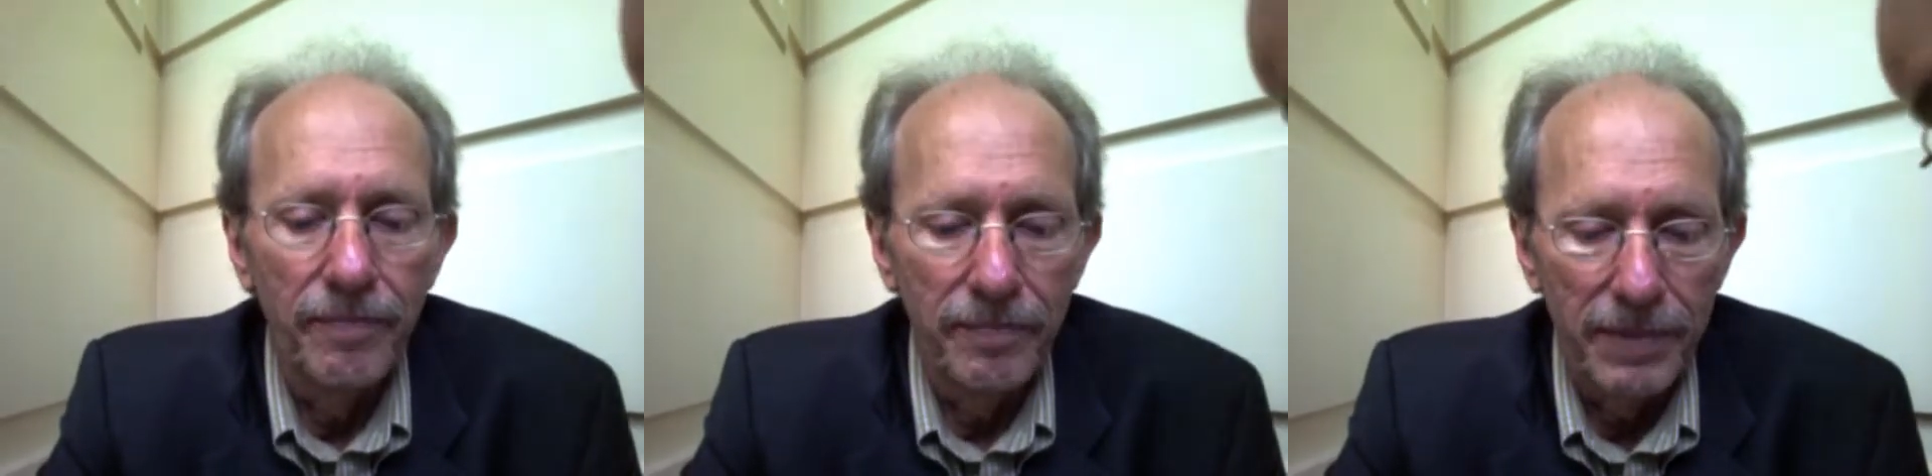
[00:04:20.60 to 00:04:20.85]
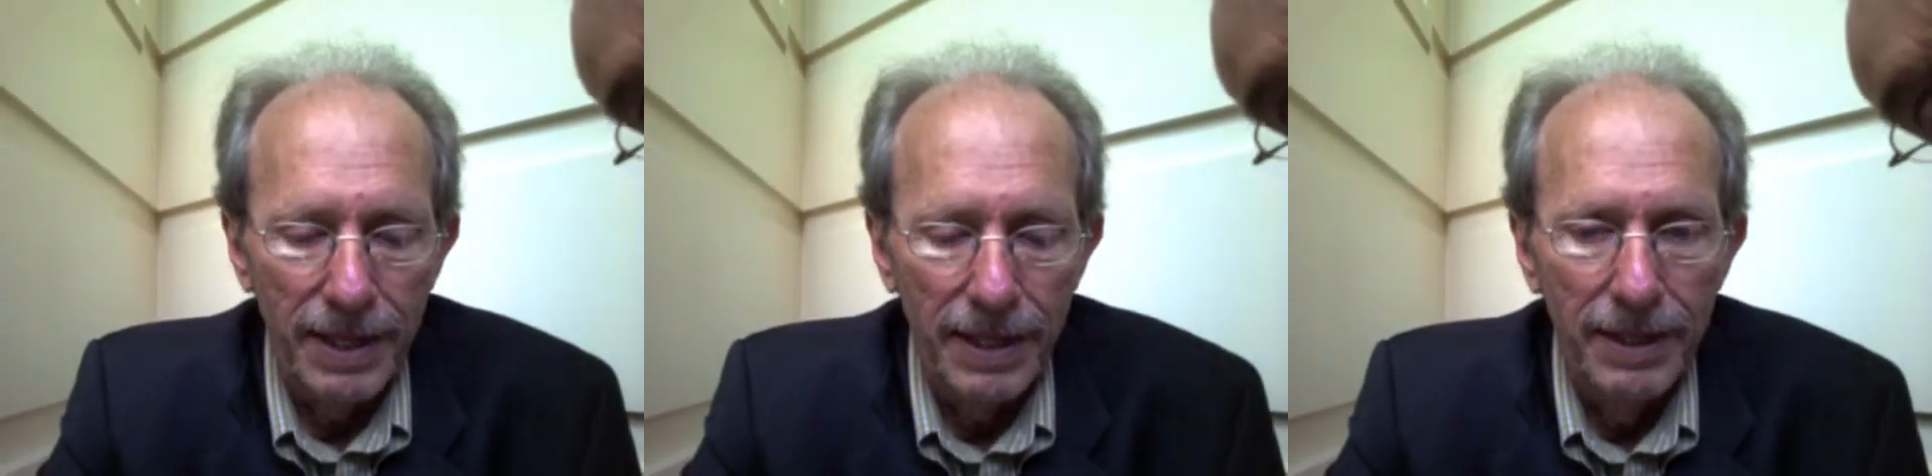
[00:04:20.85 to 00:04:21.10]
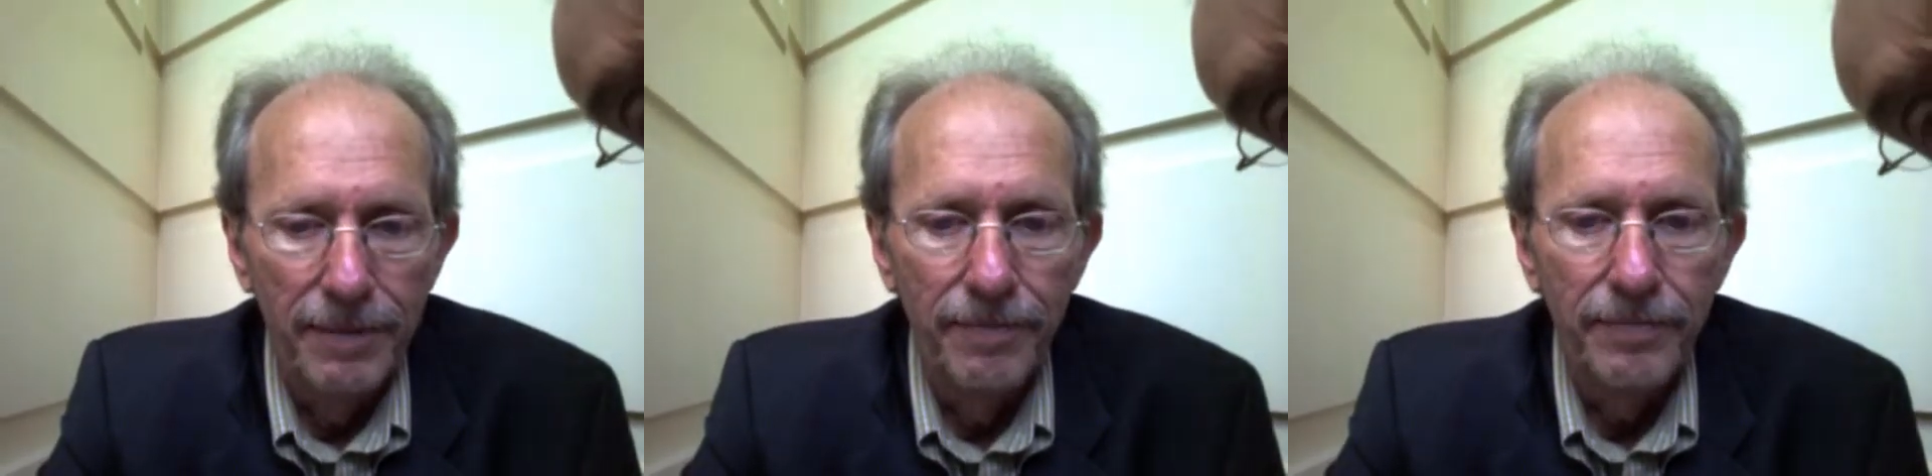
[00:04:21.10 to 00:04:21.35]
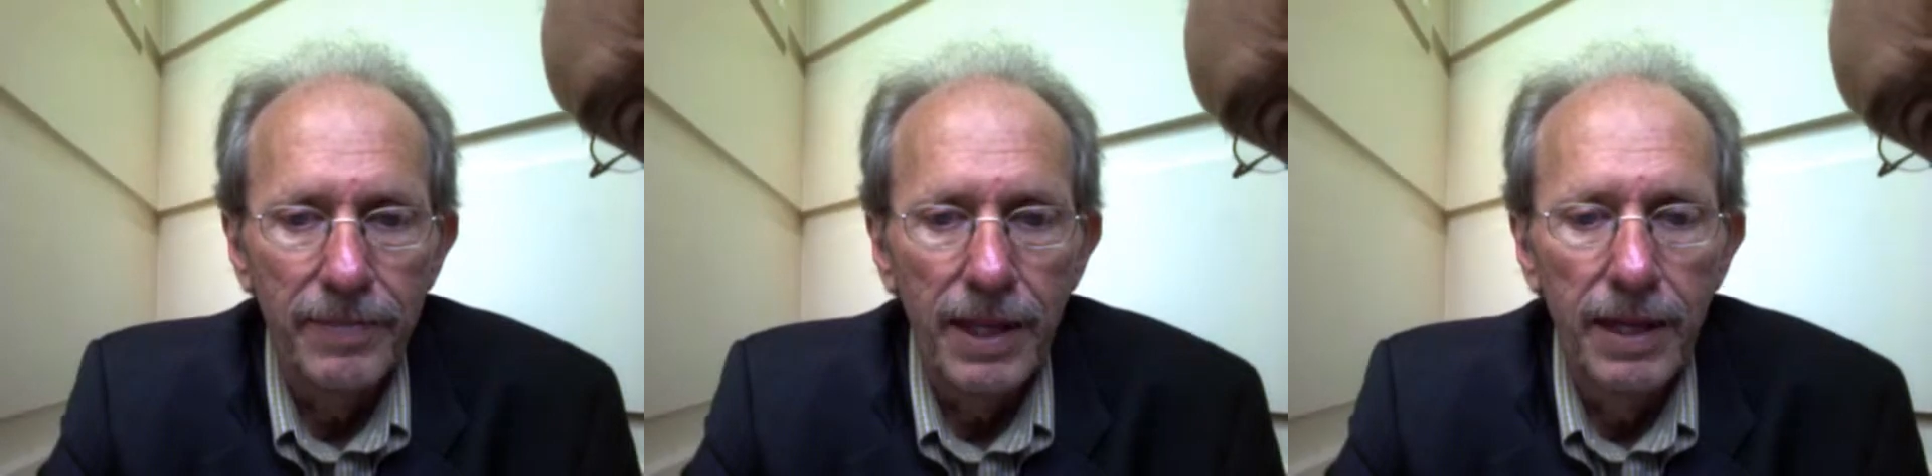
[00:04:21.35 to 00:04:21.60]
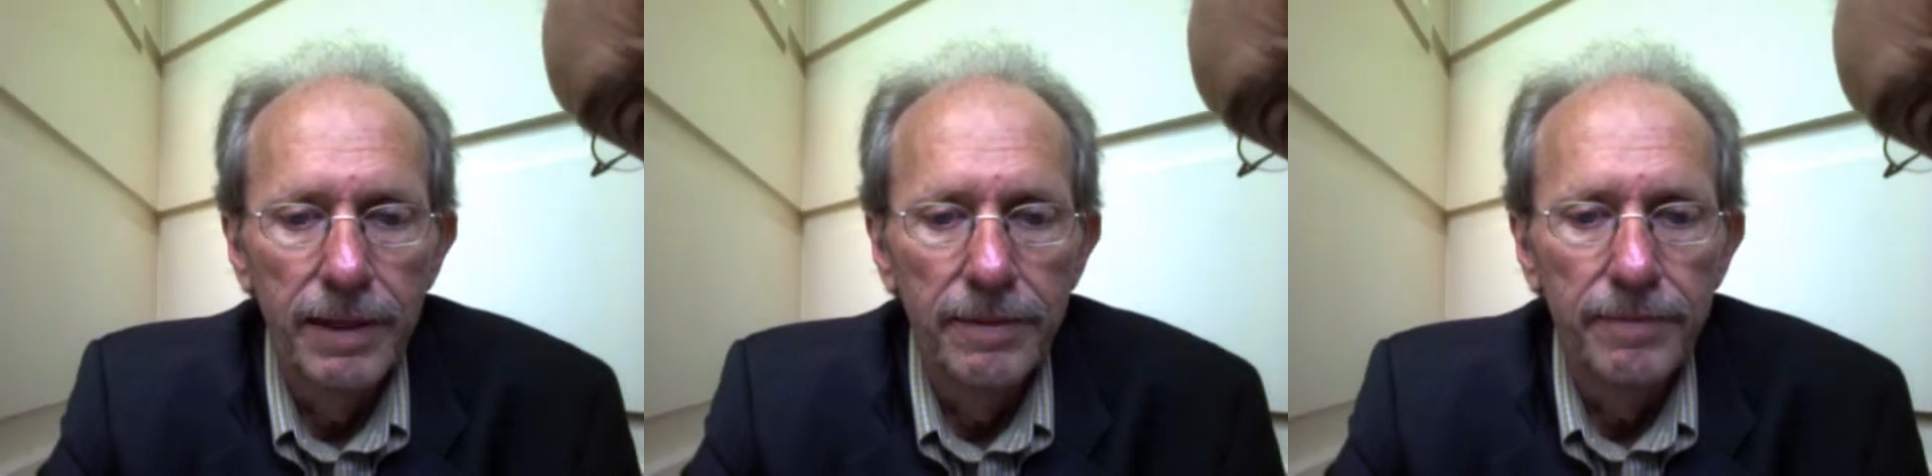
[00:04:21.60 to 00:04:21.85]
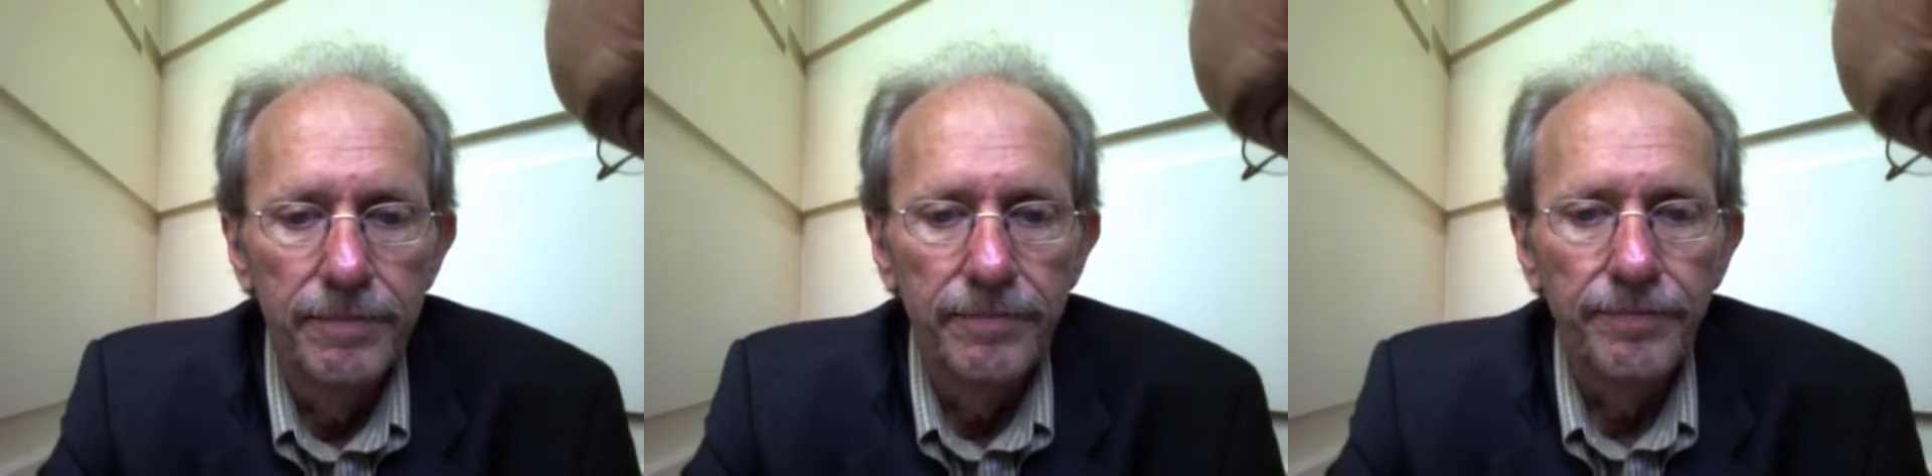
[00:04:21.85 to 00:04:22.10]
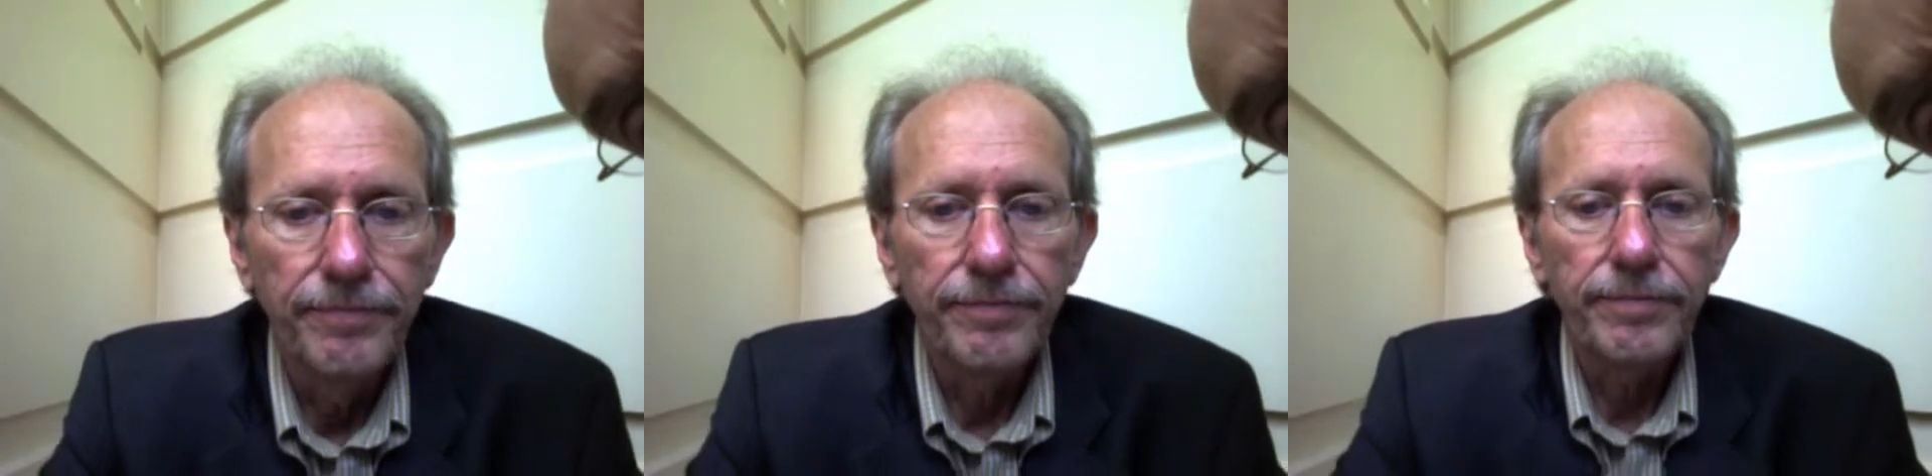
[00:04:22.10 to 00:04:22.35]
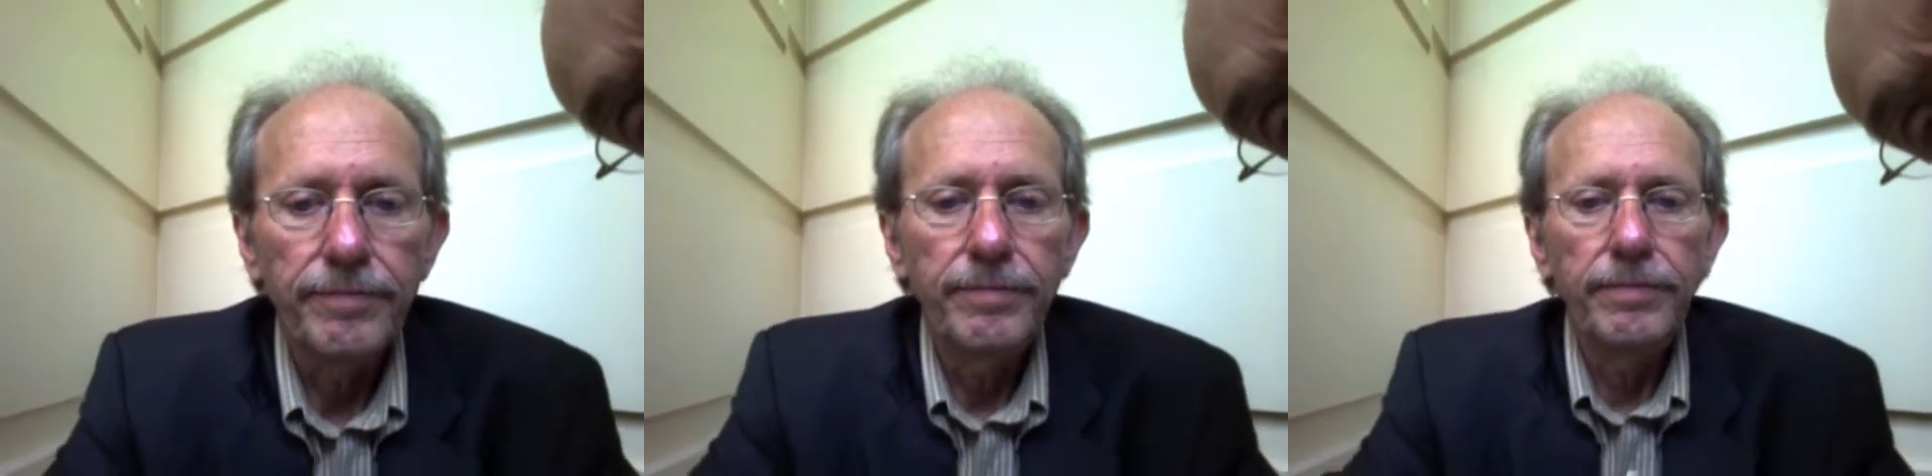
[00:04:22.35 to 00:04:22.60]
All right, good for you.
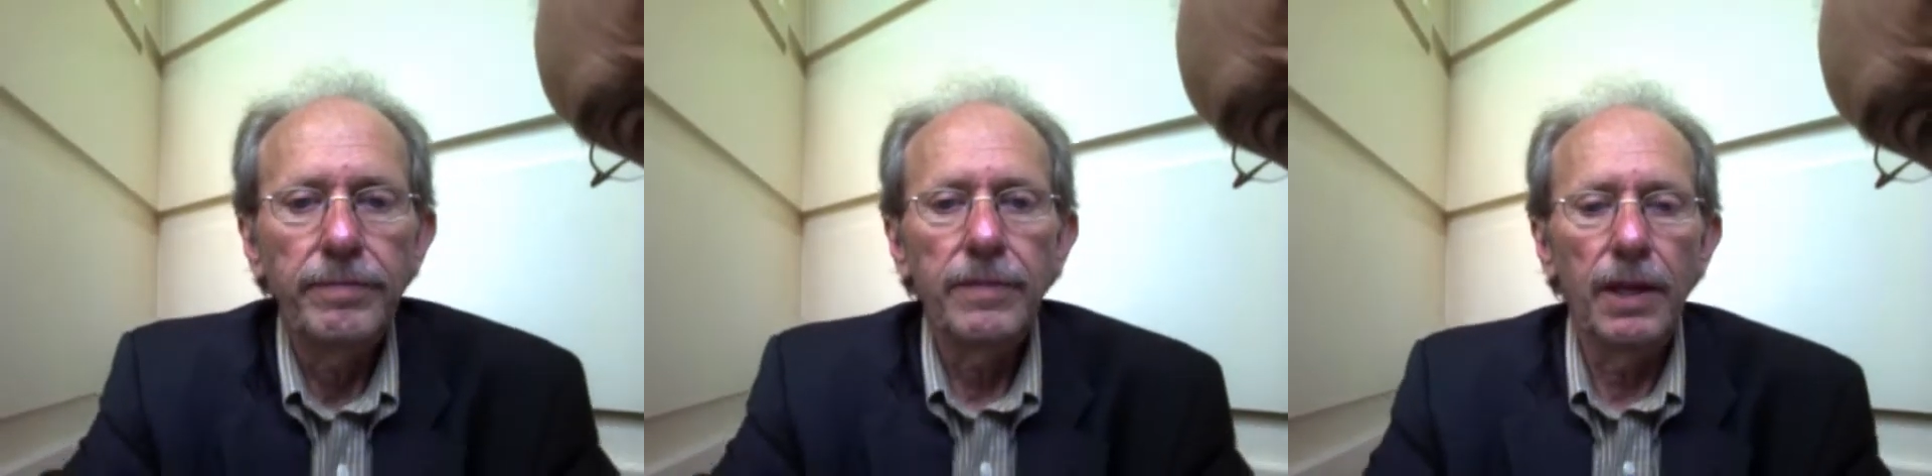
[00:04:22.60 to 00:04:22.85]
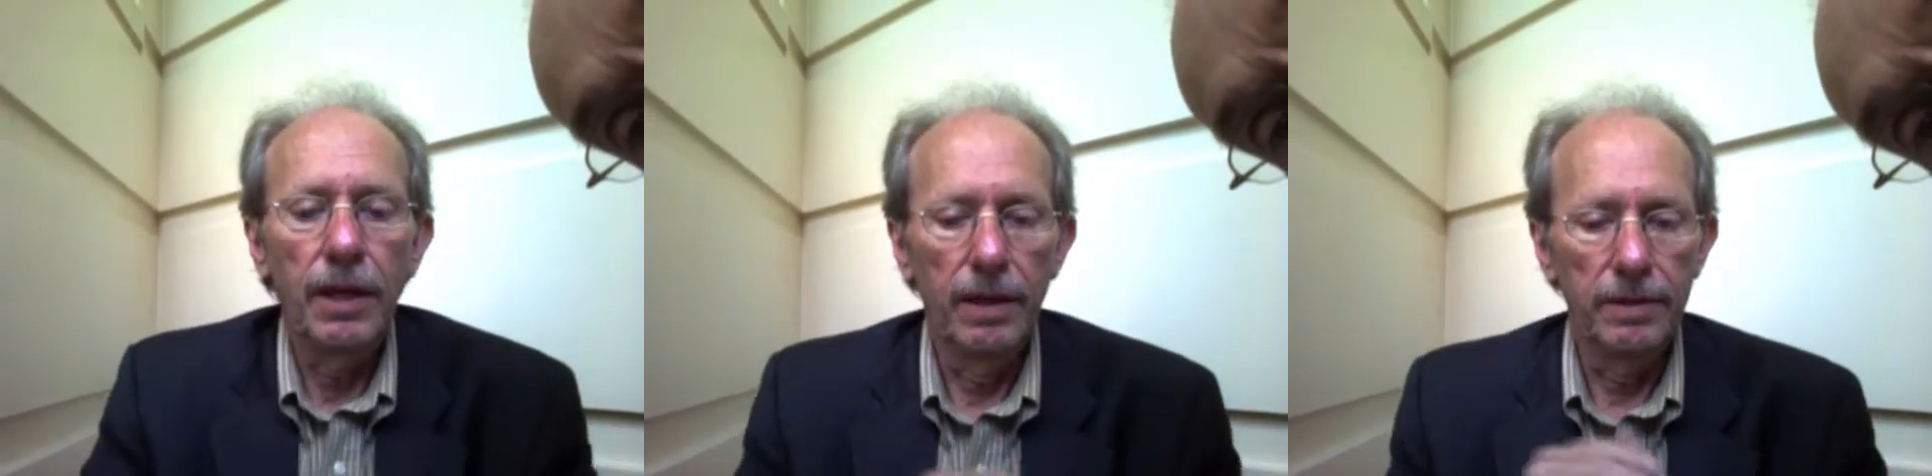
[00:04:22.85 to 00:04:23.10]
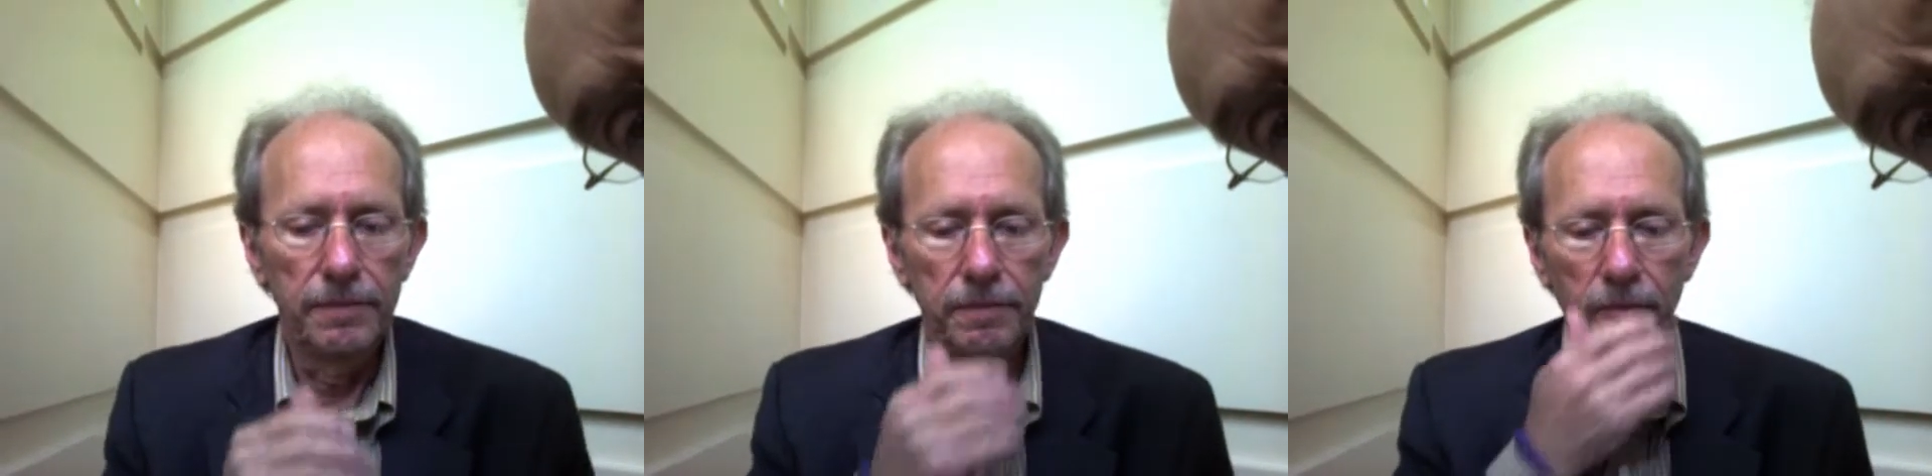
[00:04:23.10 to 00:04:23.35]
I like that.